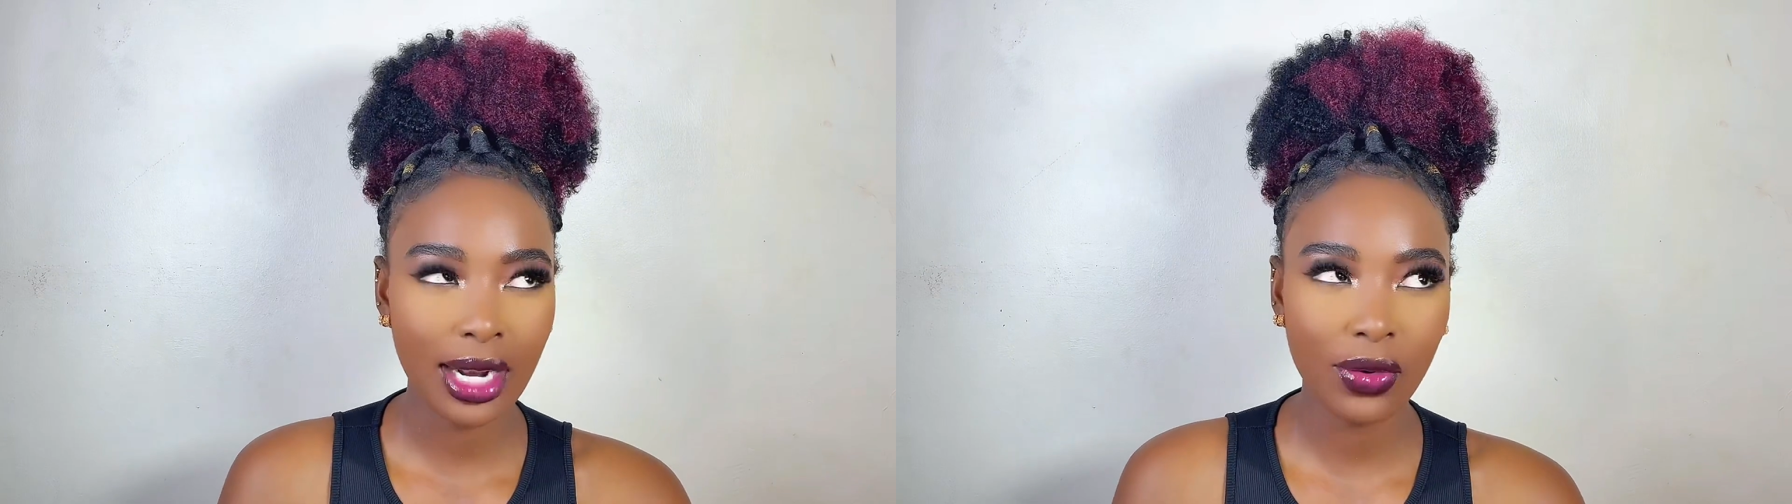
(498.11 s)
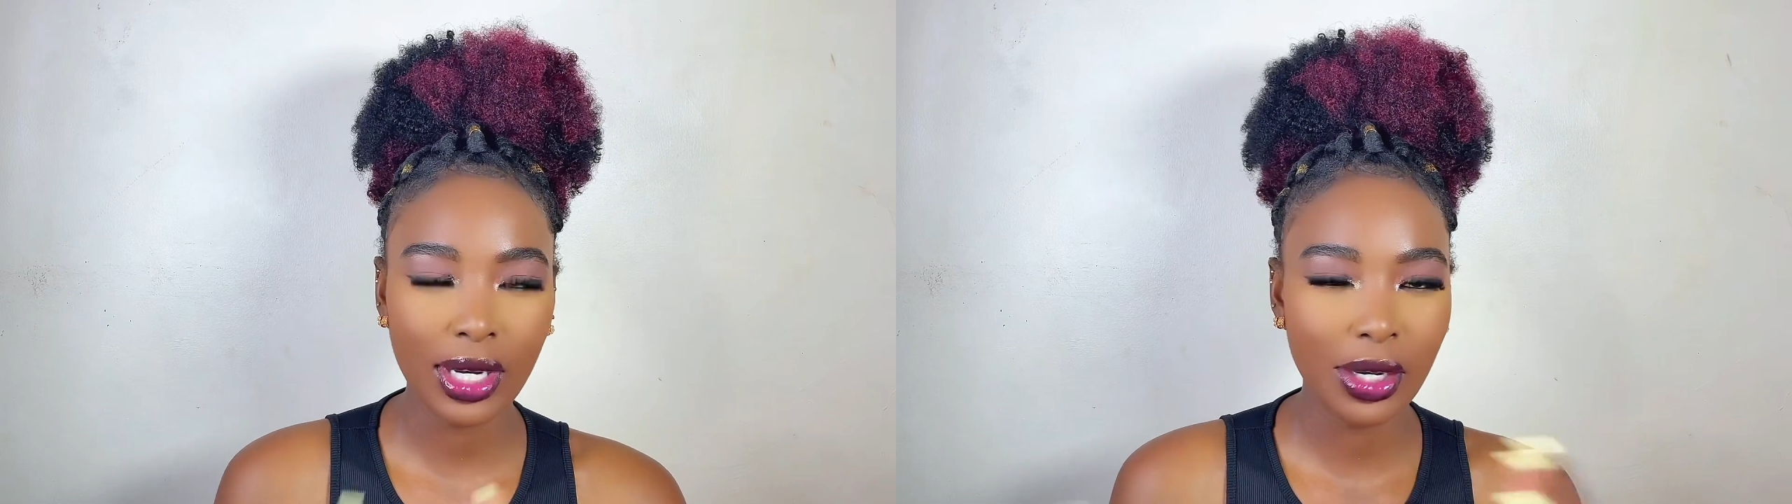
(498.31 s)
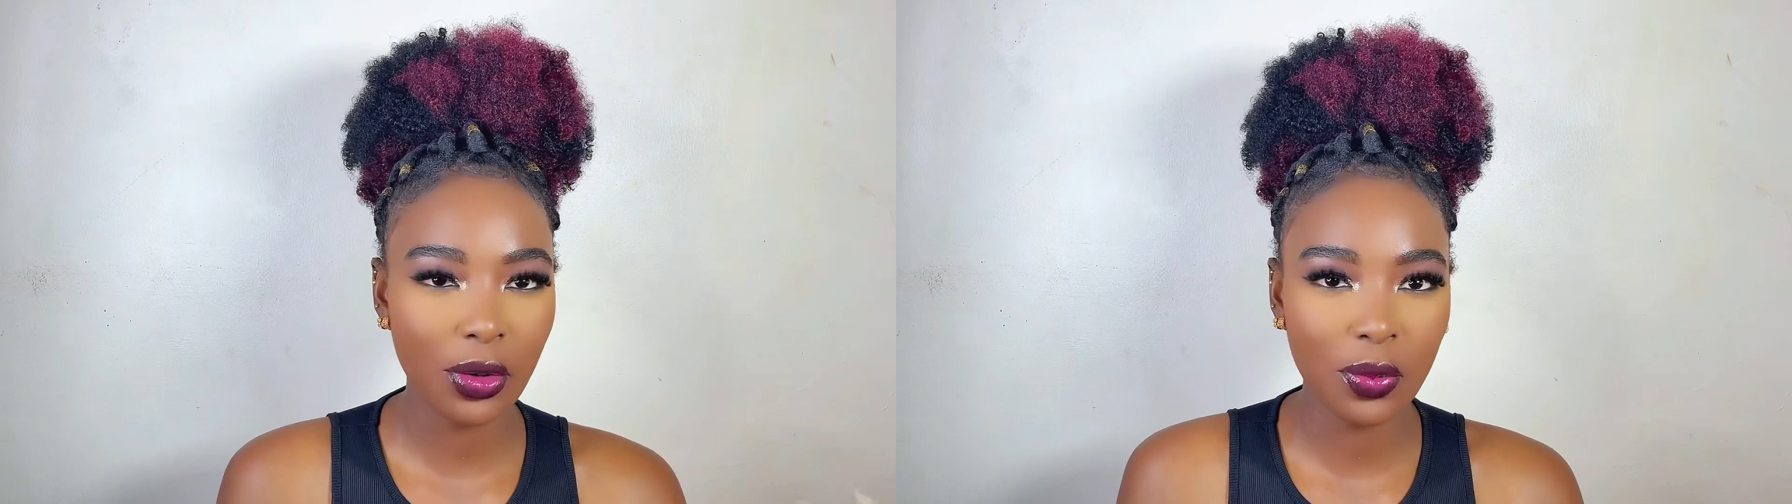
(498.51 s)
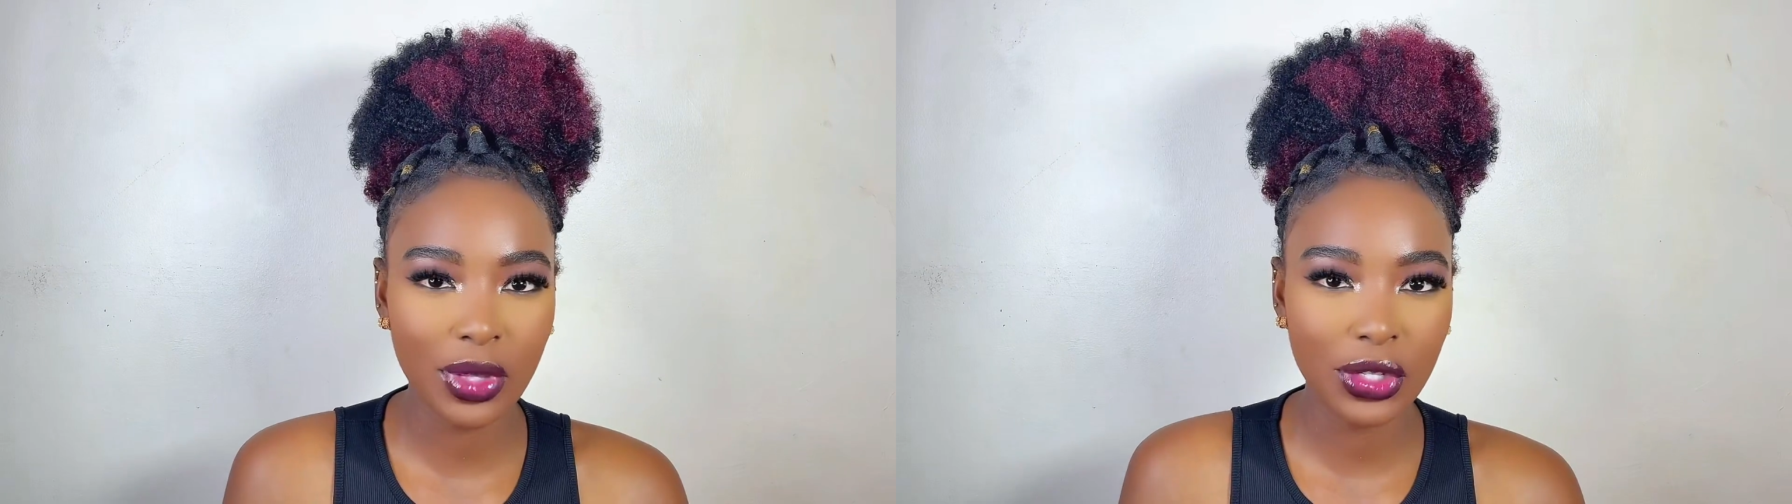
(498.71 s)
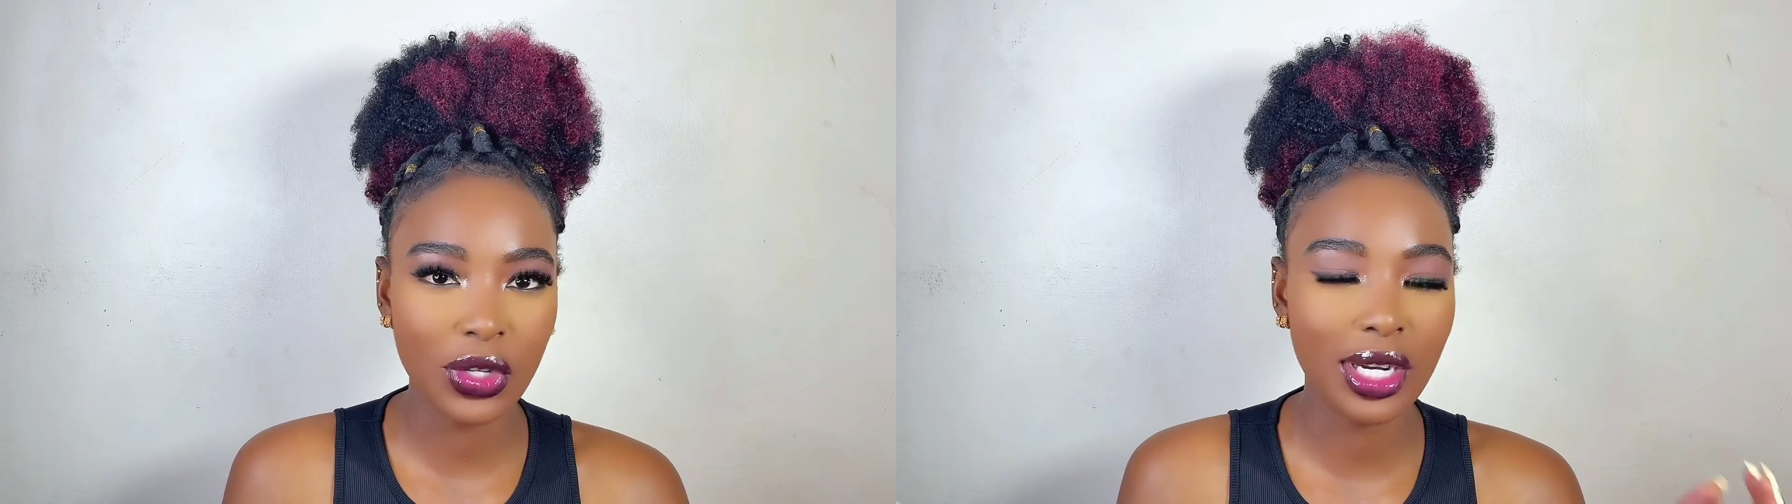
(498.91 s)
and I really
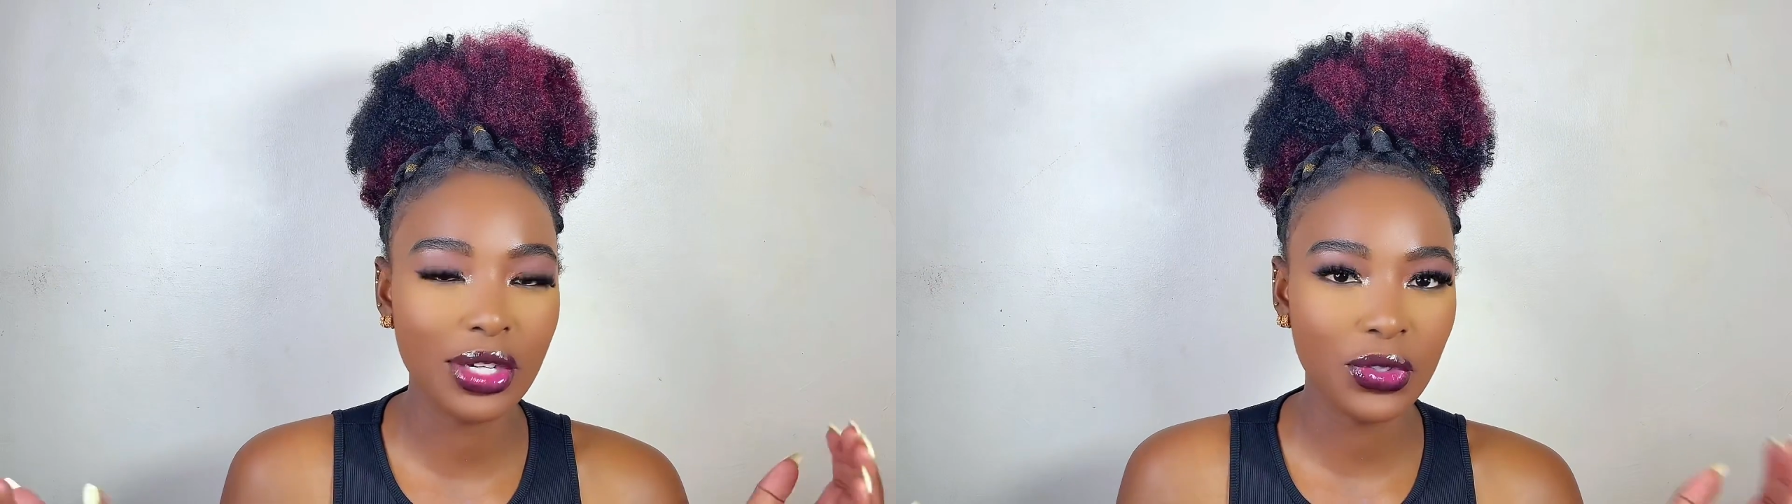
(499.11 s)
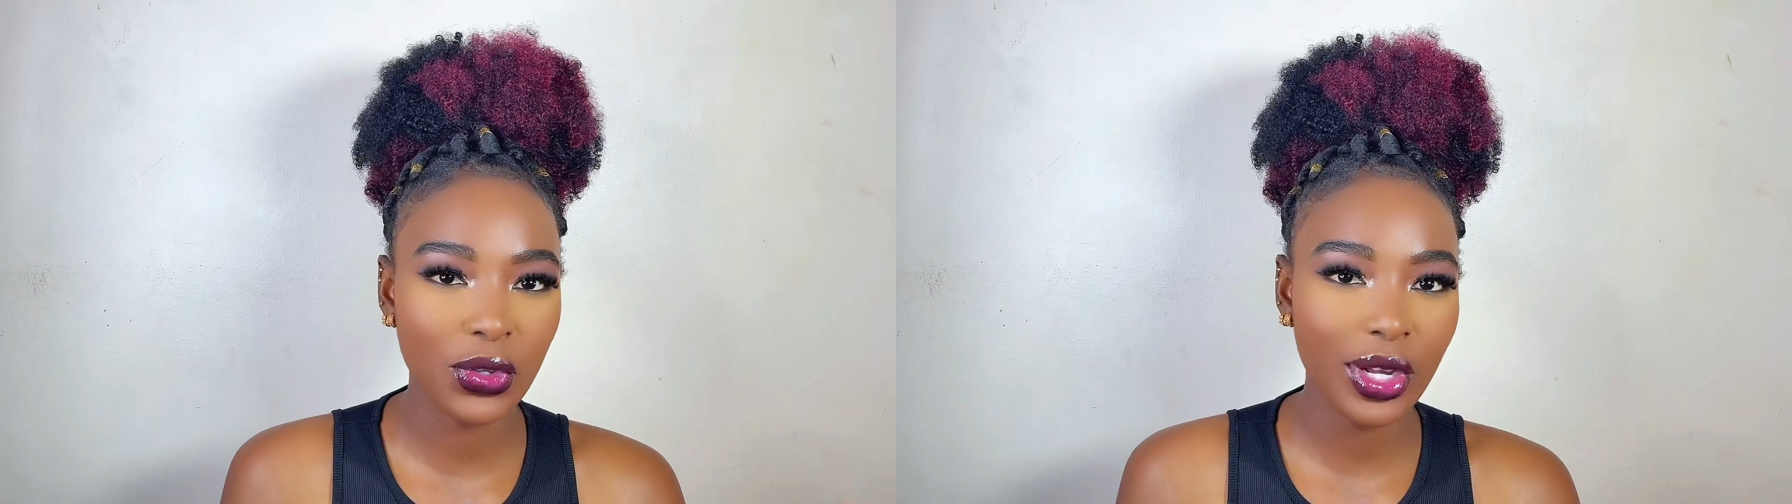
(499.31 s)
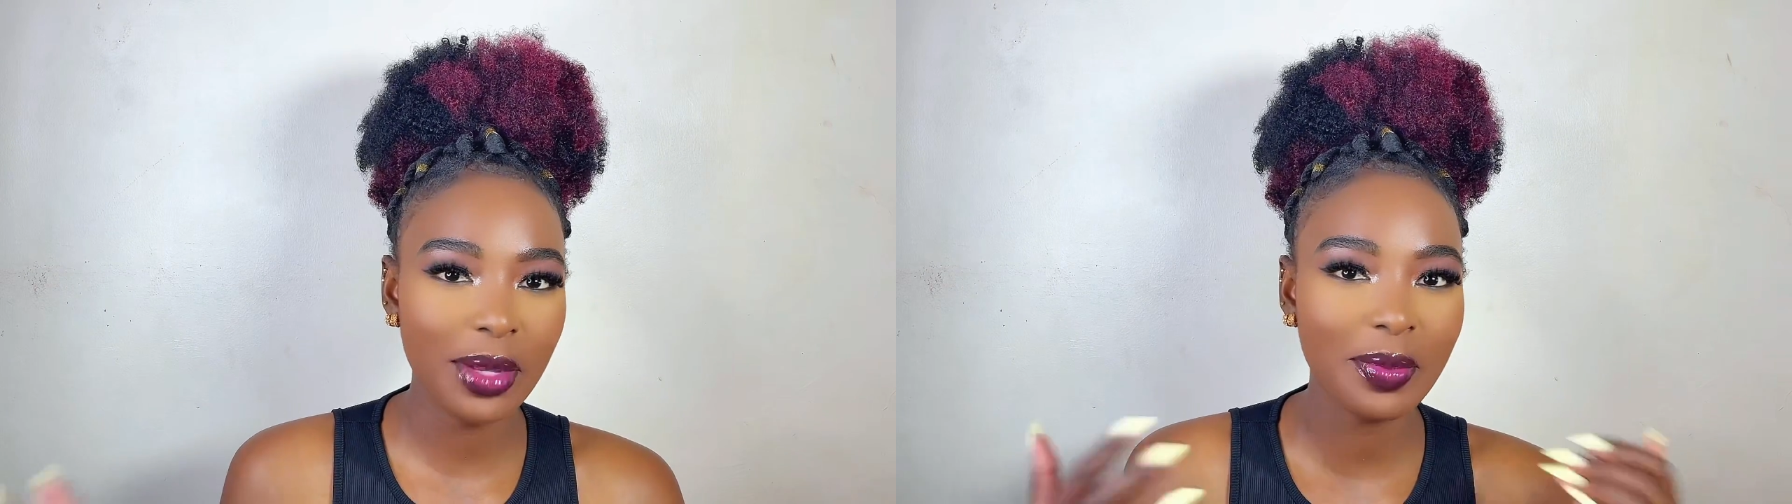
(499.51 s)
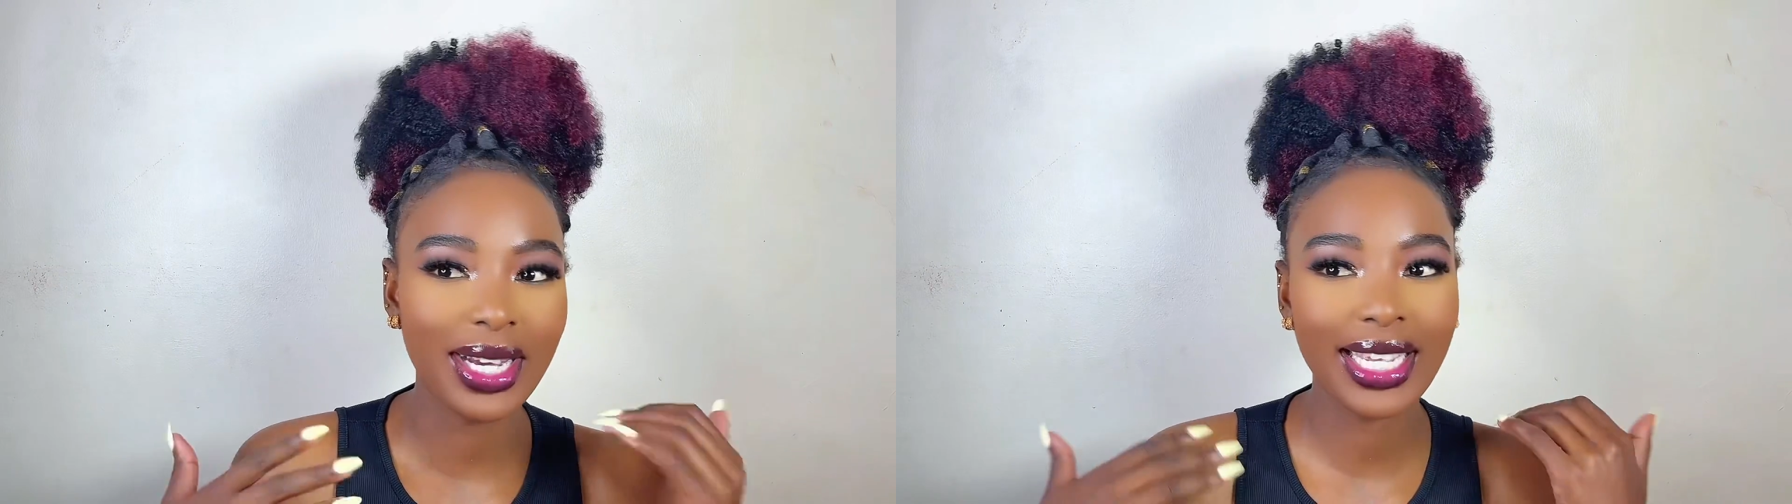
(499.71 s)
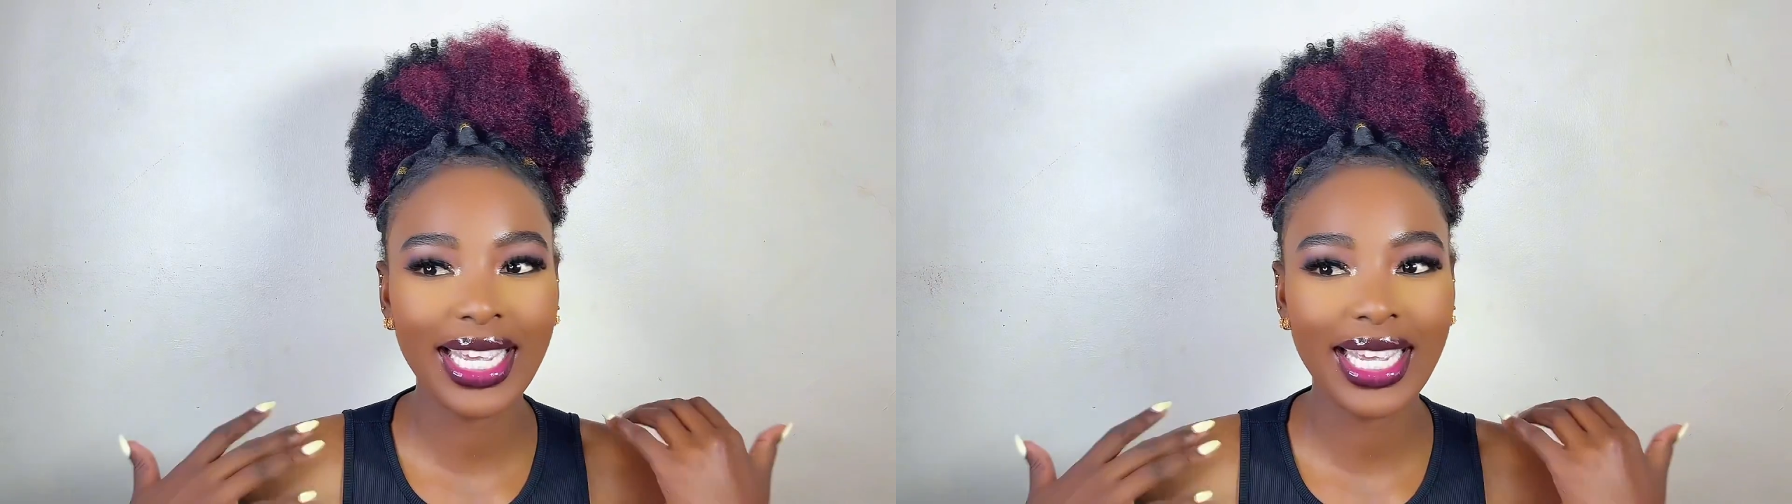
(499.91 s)
hope that you're enjoying my